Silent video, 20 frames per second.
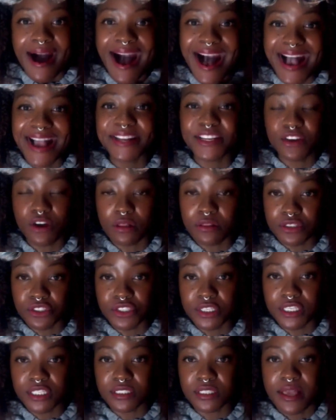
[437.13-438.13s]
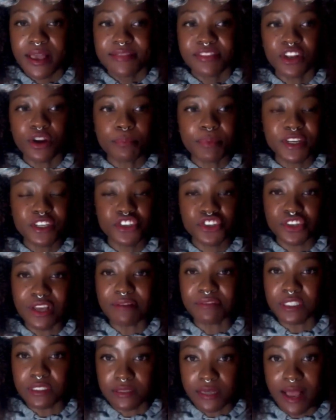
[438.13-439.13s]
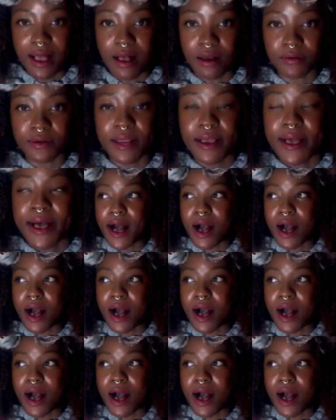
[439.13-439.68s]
ideologies that are being shoved down